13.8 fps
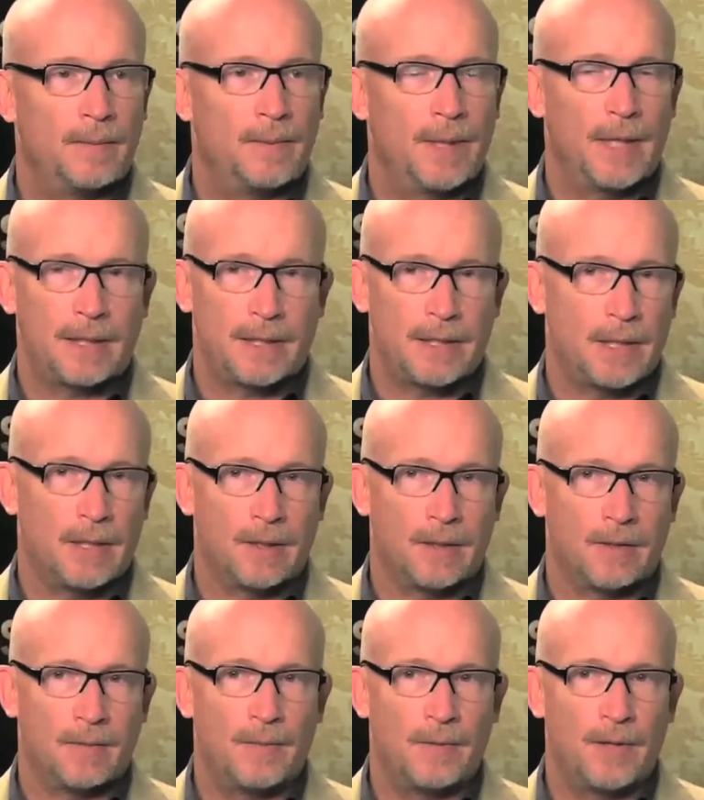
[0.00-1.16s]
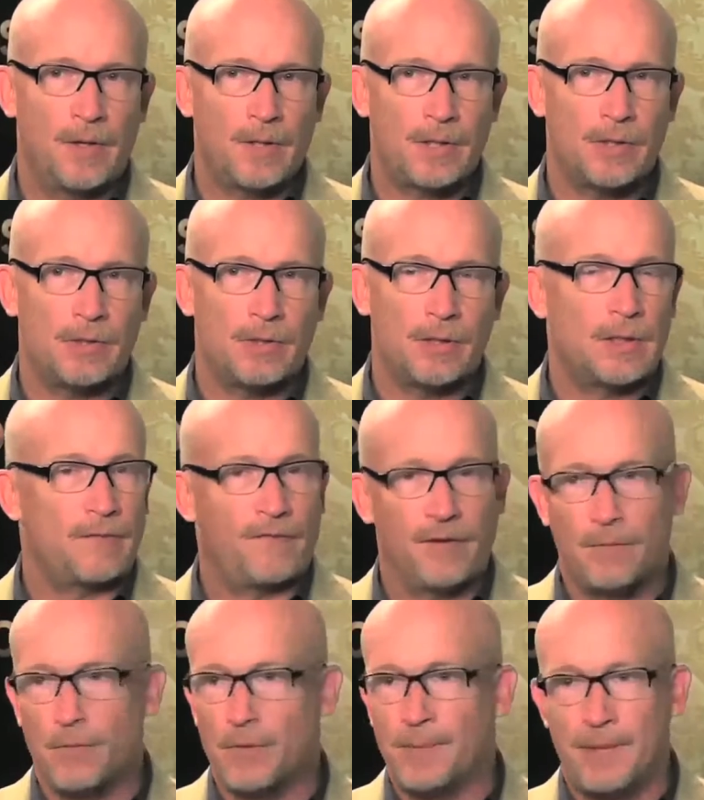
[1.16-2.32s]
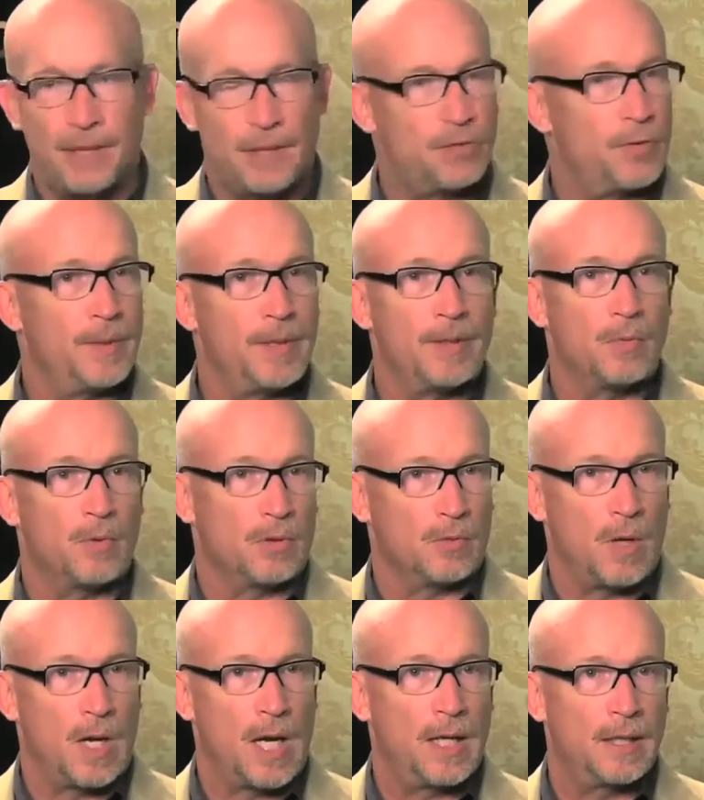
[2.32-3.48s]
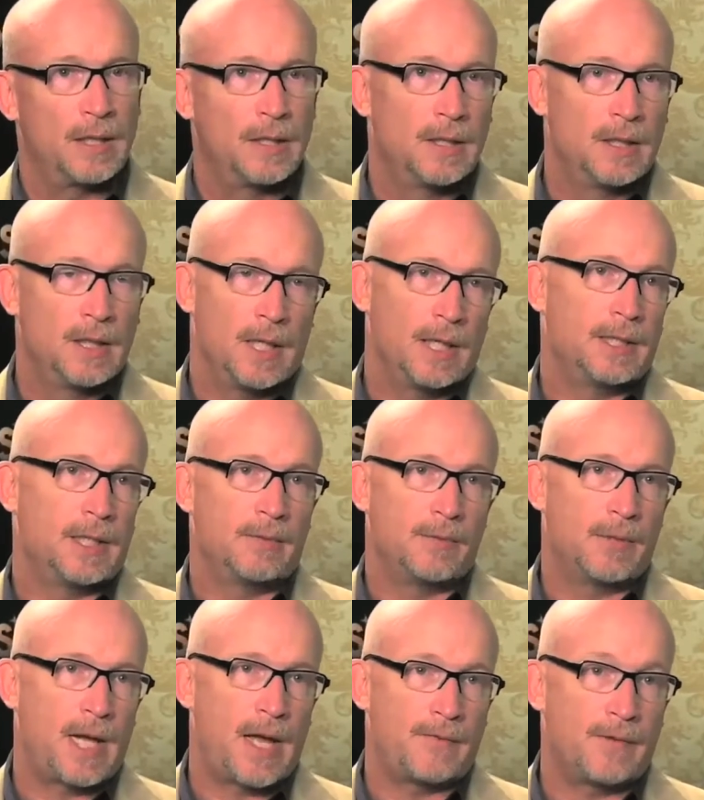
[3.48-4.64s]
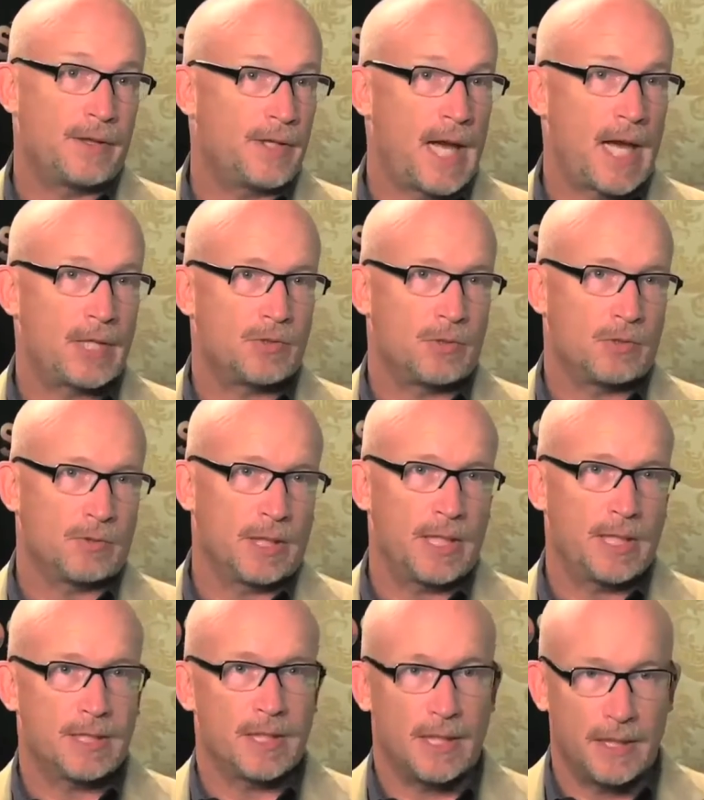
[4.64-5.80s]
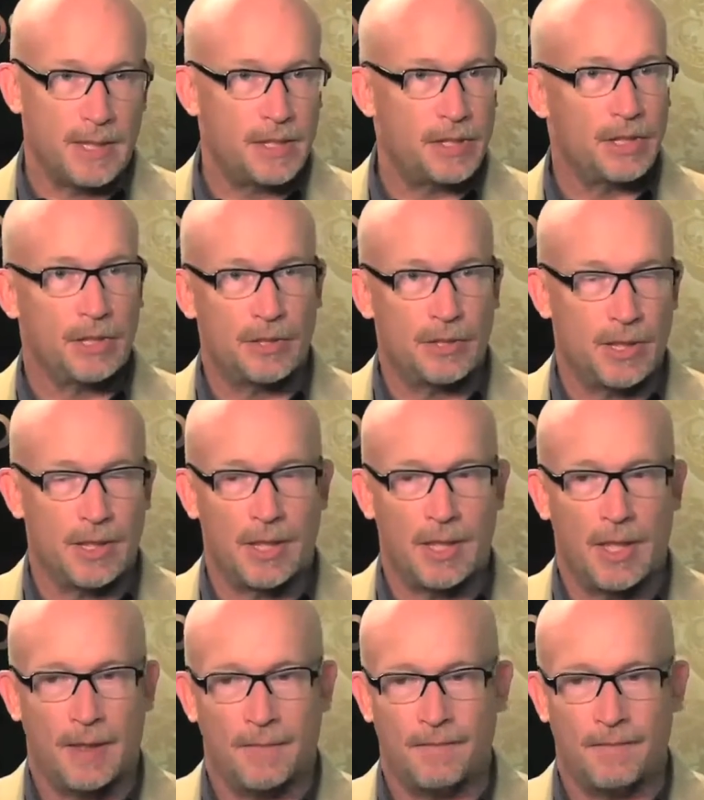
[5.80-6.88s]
But we also knew that the film would be distributed worldwide and that it would have a theatrical release in addition to the